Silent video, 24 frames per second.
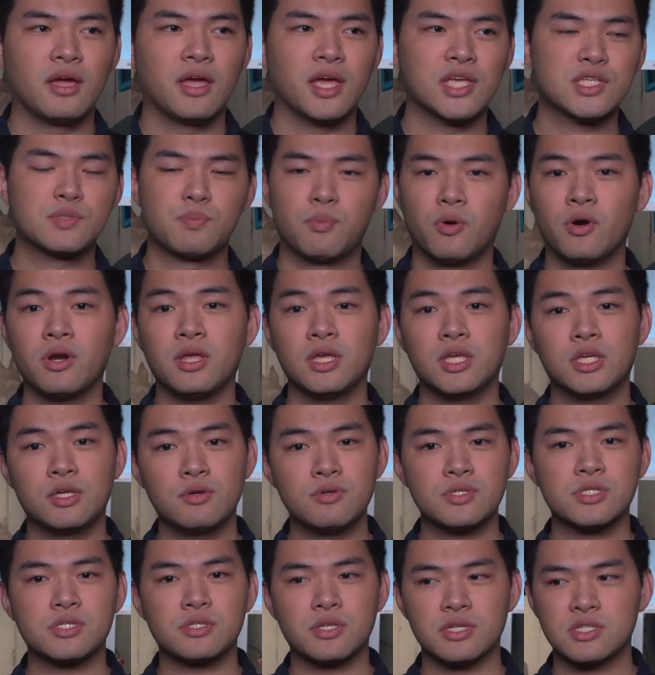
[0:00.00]
is pretty
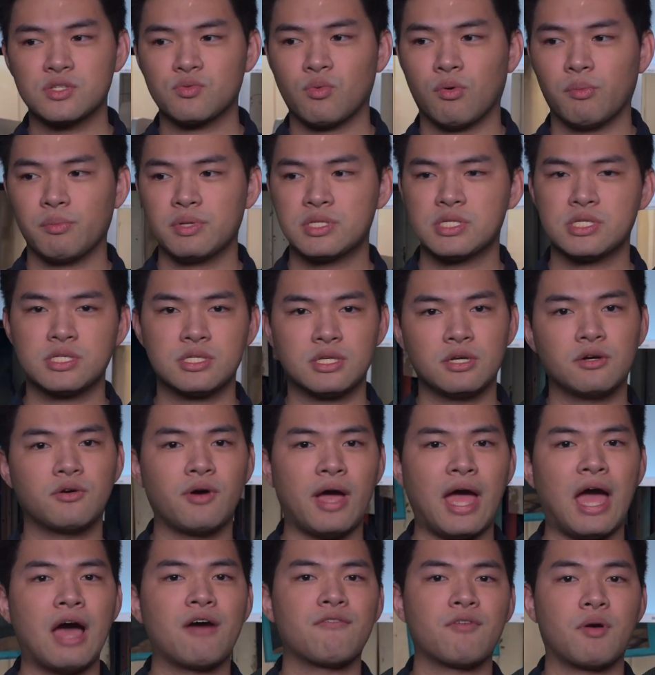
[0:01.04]
useless when we still
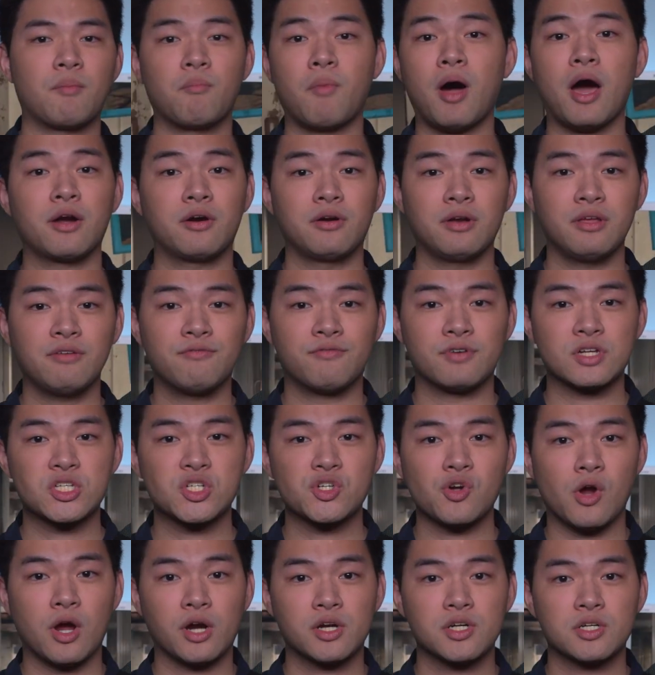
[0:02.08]
have our modern
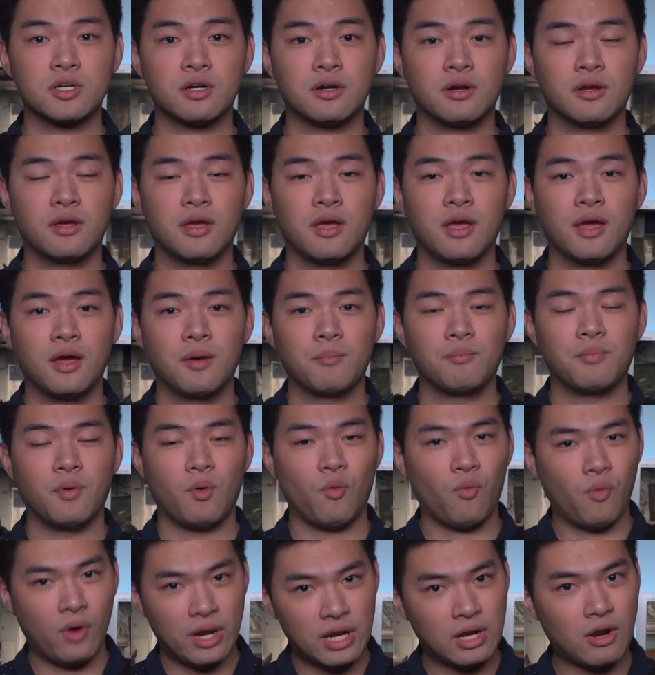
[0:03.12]
infrastructure.
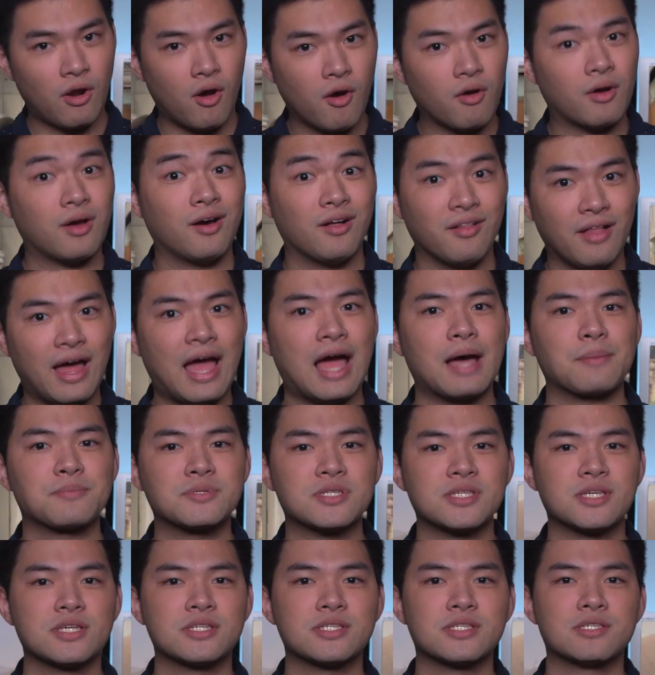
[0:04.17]
But when it all
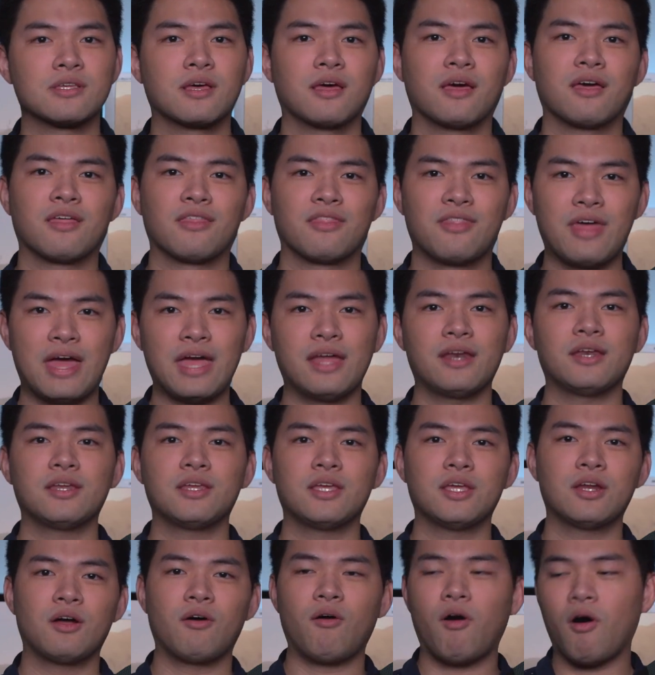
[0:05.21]
collapses, then,
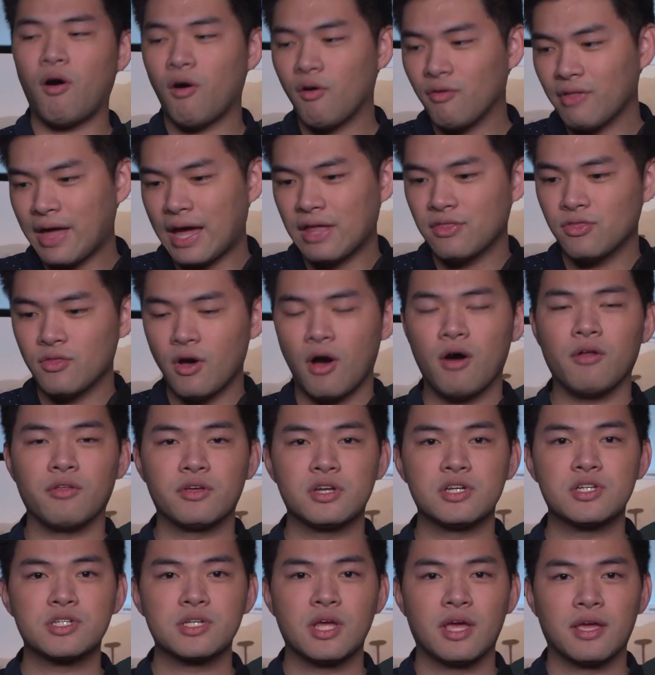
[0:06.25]
you know, all that
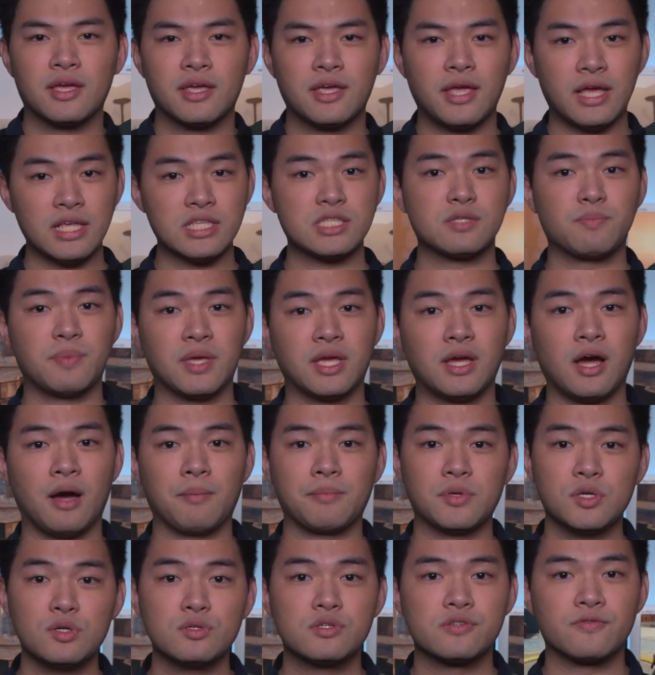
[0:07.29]
knowledge gets to become
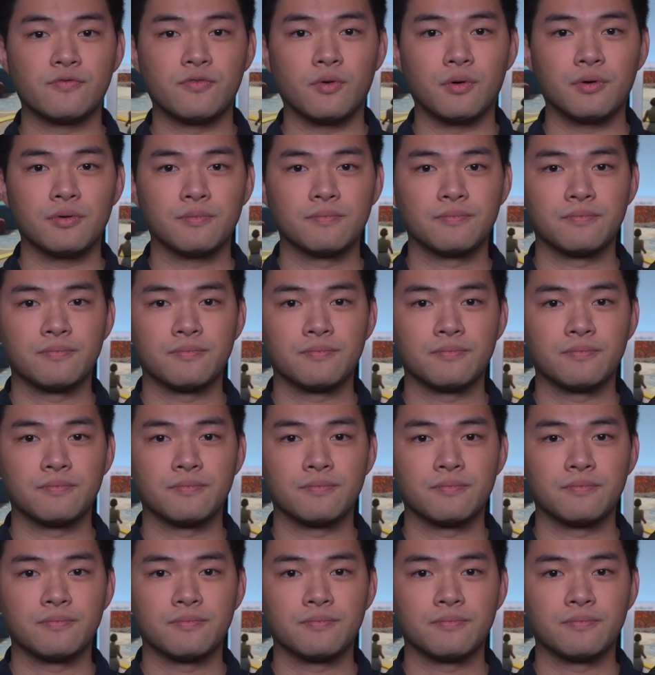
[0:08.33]
useful.